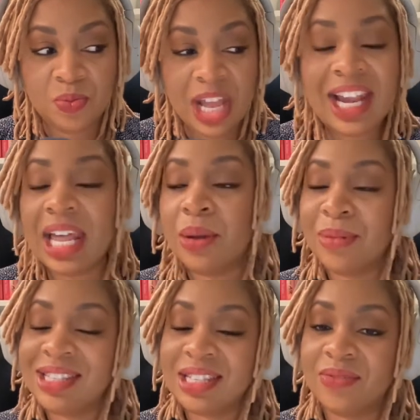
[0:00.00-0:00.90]
allow
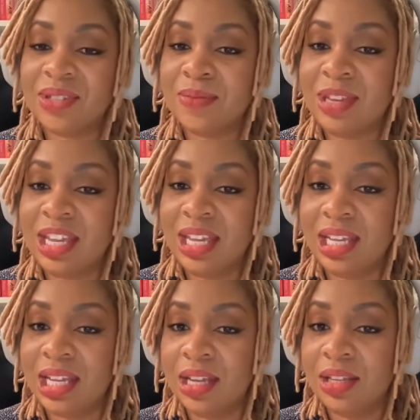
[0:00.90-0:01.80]
myself to
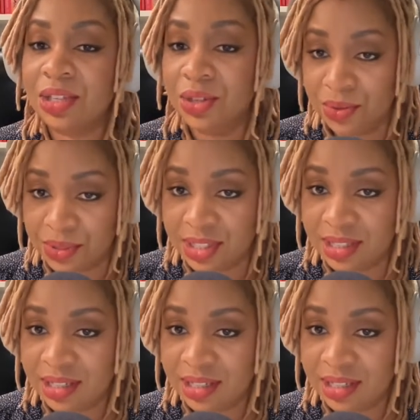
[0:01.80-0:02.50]
be used